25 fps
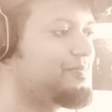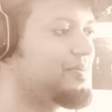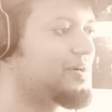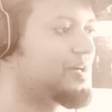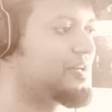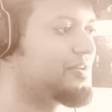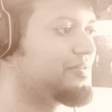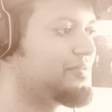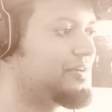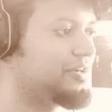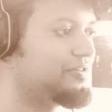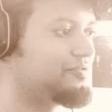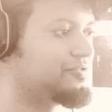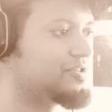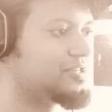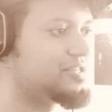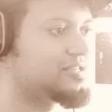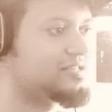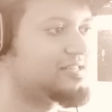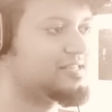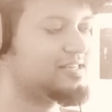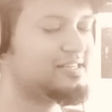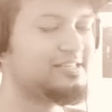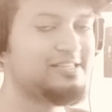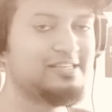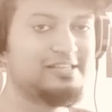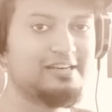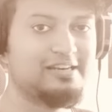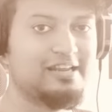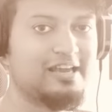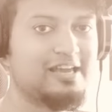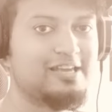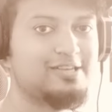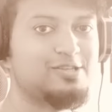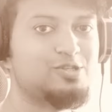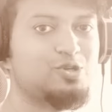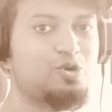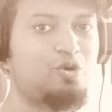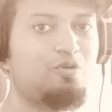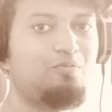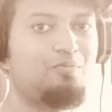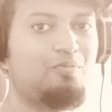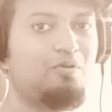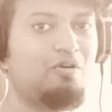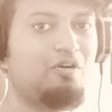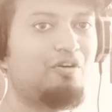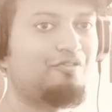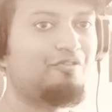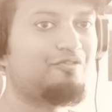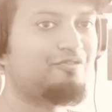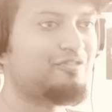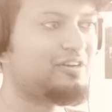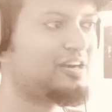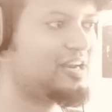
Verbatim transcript: but it was such a nice combo of